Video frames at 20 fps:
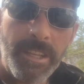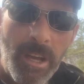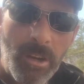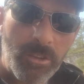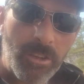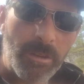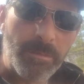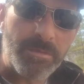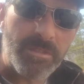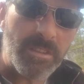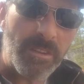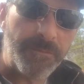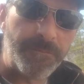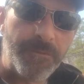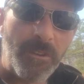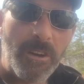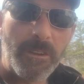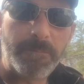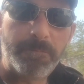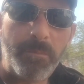now comes the
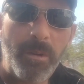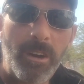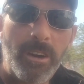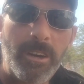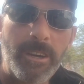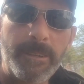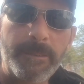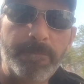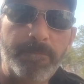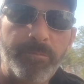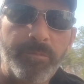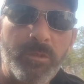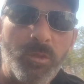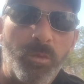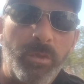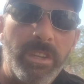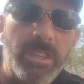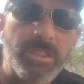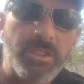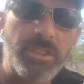fun part,
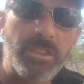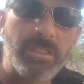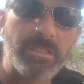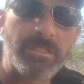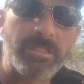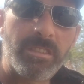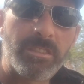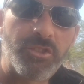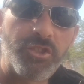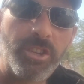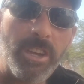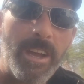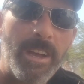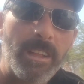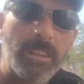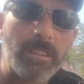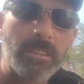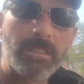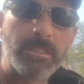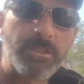which is the
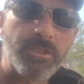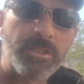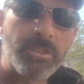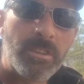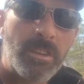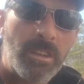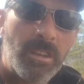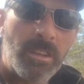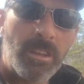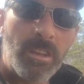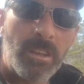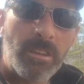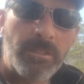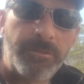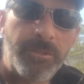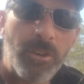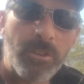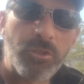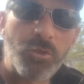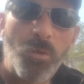challenge
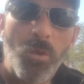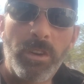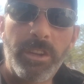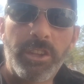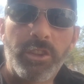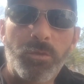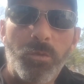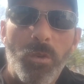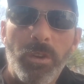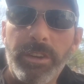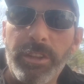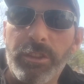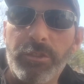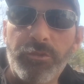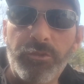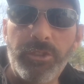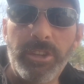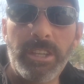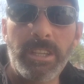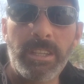for
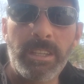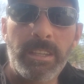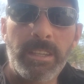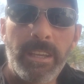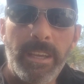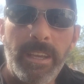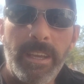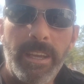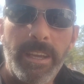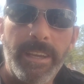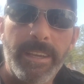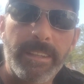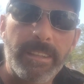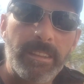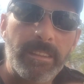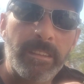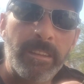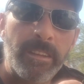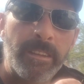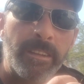2023. And
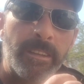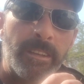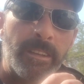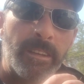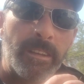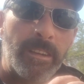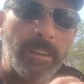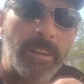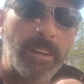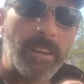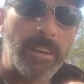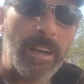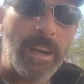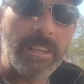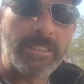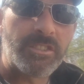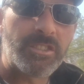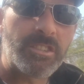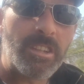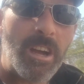
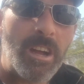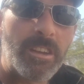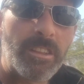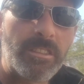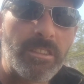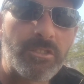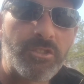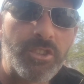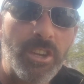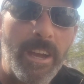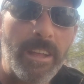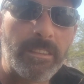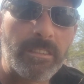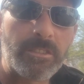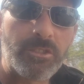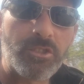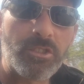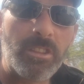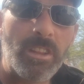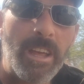I started the
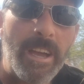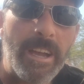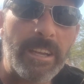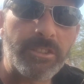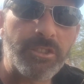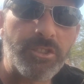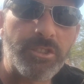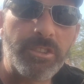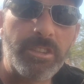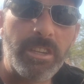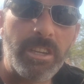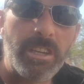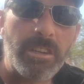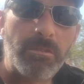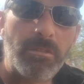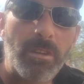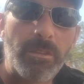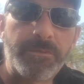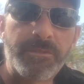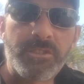challenge last
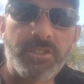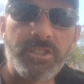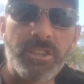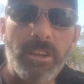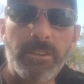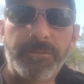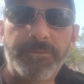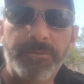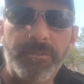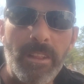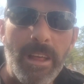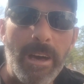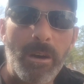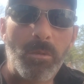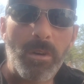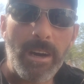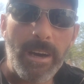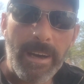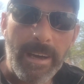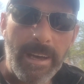year of
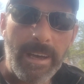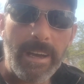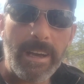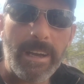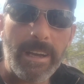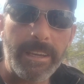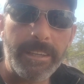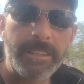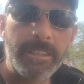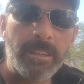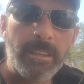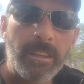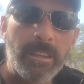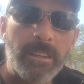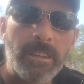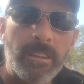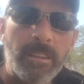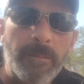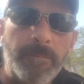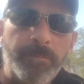Sunflower High
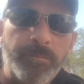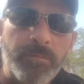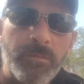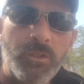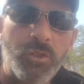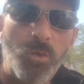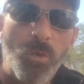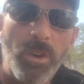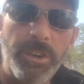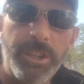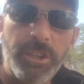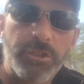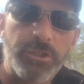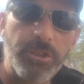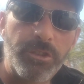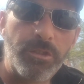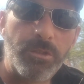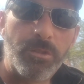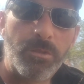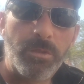
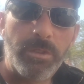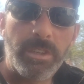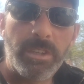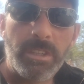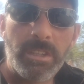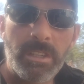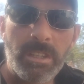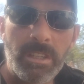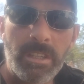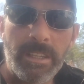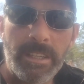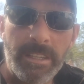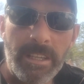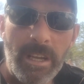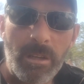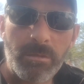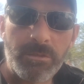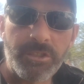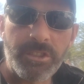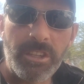22, and
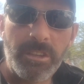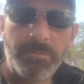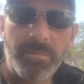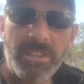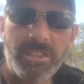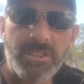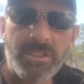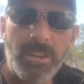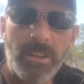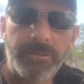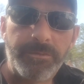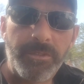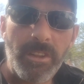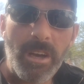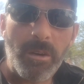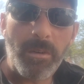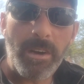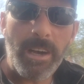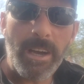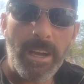now it's going to be
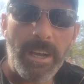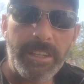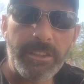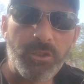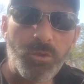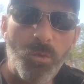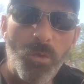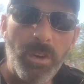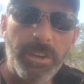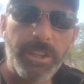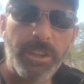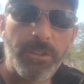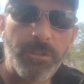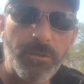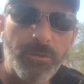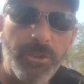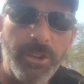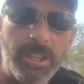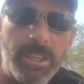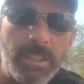Sunflower High
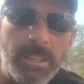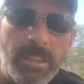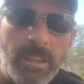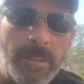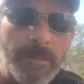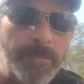23,